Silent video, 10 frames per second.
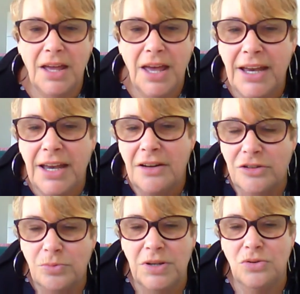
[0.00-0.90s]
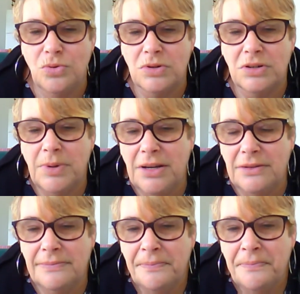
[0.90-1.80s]
hangouts we talked about.
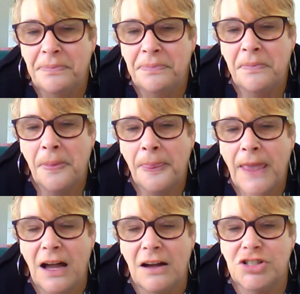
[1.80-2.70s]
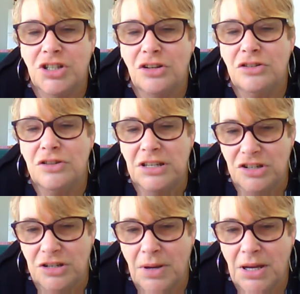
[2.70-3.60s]
I've shown you the
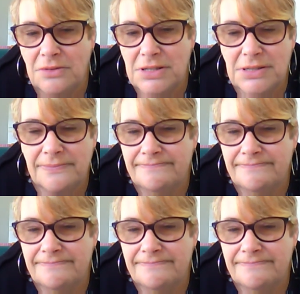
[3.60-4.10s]
Gmails.